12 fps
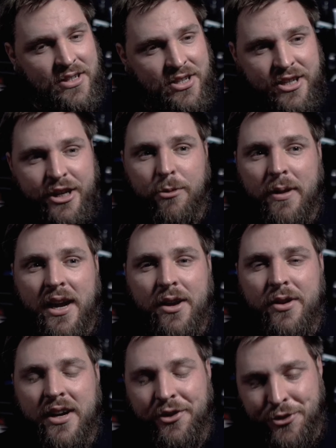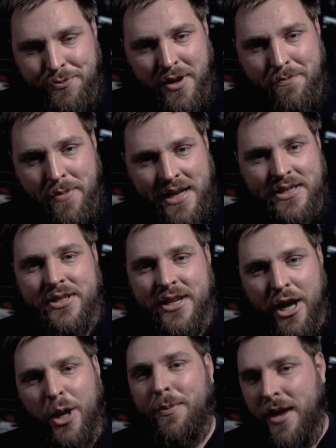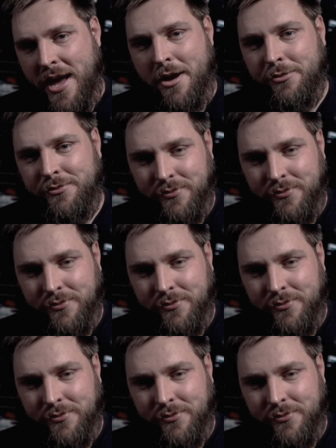stick around and I'll do my best to help you out.